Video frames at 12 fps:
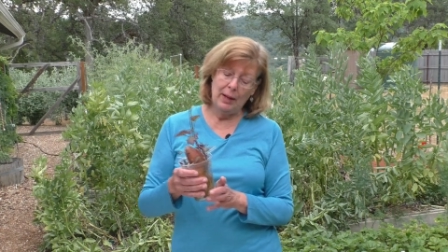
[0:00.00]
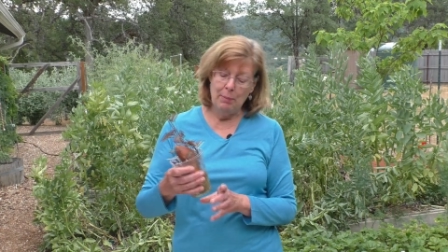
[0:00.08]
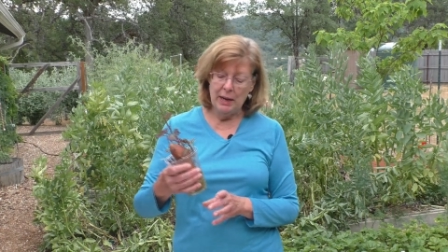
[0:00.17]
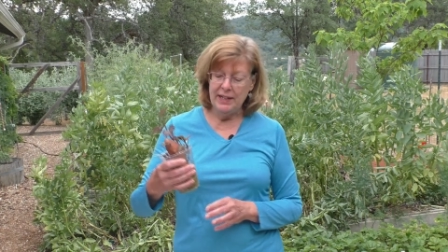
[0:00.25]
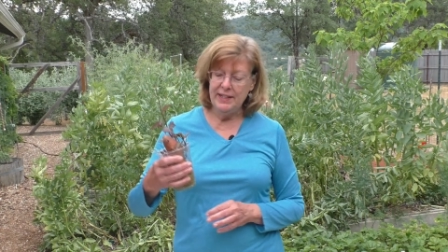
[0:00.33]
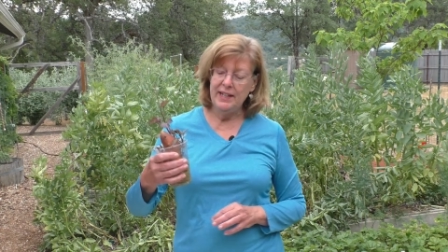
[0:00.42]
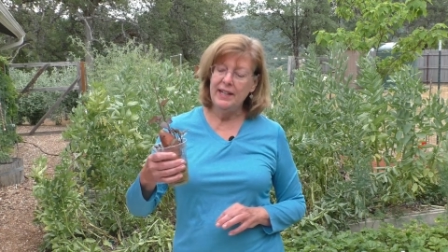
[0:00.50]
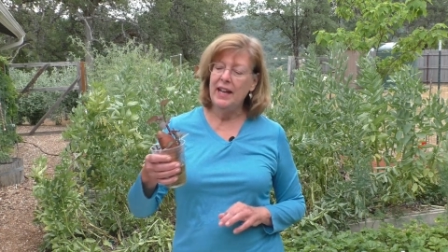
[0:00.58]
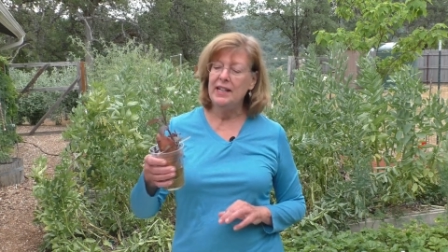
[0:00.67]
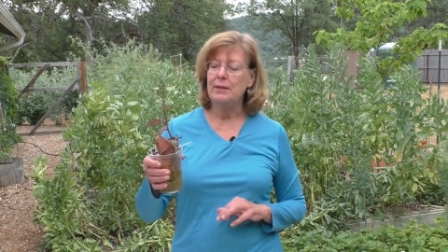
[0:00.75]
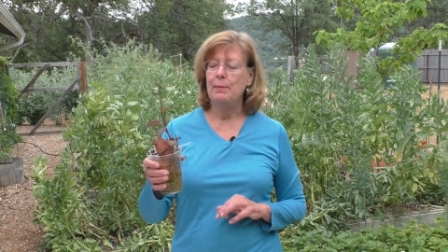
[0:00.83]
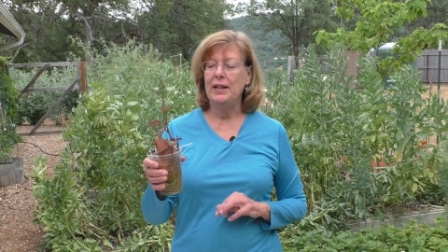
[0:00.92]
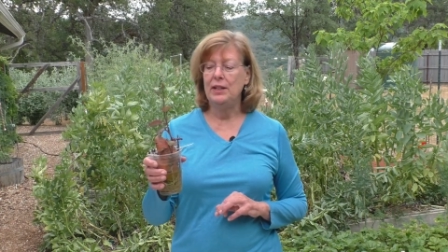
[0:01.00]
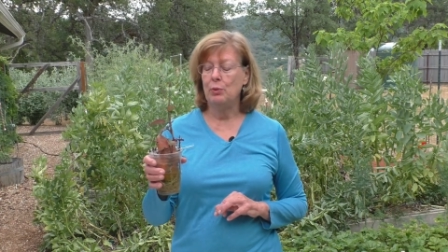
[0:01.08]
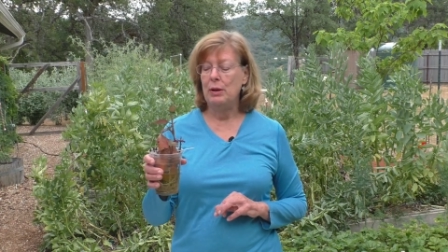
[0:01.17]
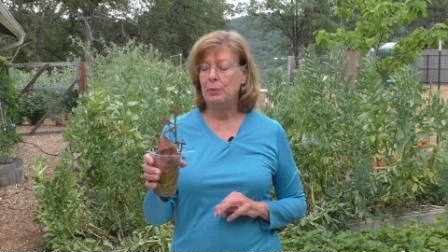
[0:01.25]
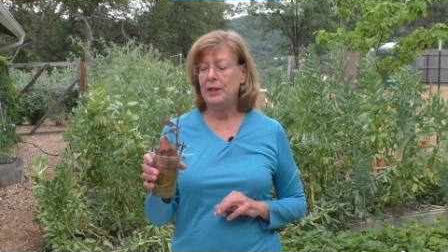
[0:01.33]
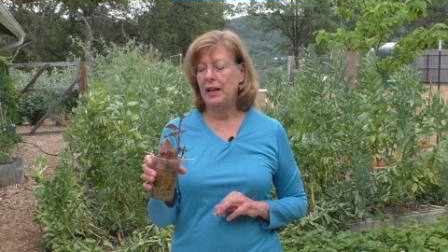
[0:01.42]
but I didn't get as many
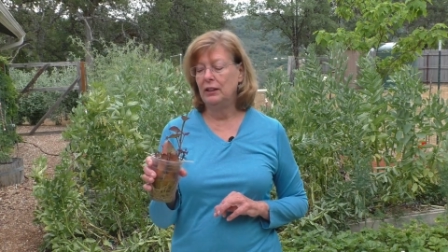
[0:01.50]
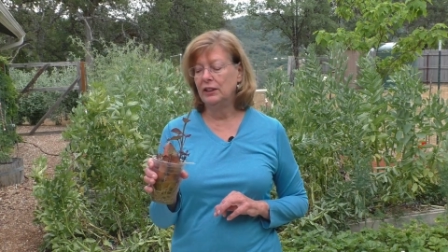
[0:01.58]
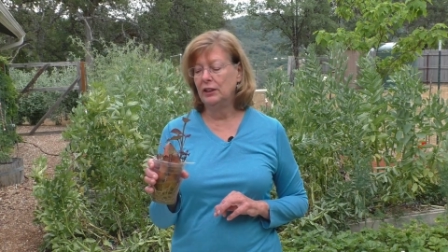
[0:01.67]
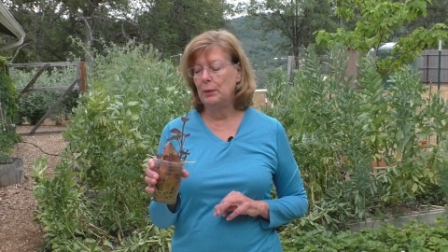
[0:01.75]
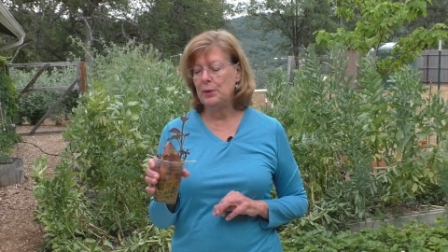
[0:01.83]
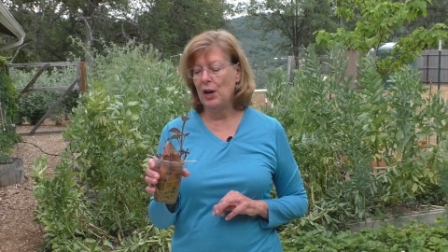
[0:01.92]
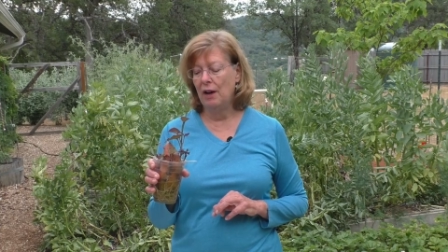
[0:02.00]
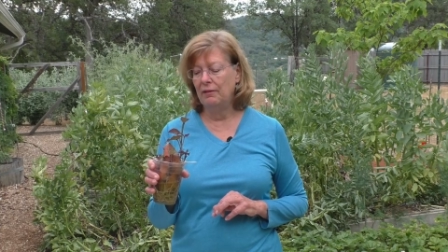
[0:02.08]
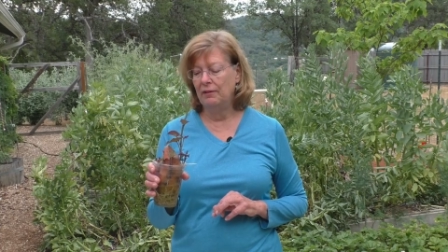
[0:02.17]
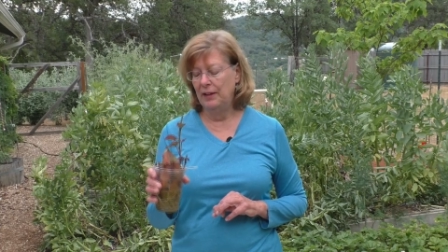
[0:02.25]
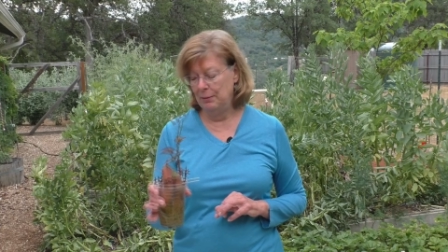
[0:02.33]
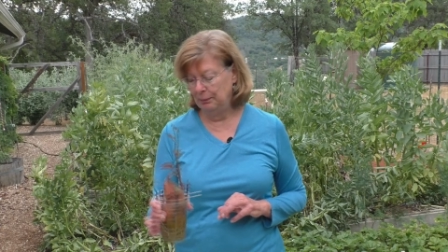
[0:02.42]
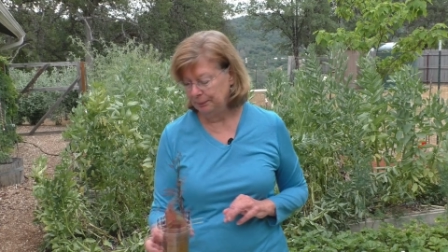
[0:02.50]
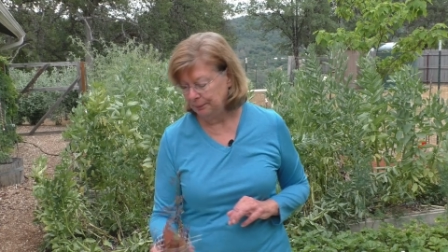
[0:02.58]
sweet potato slips off of it.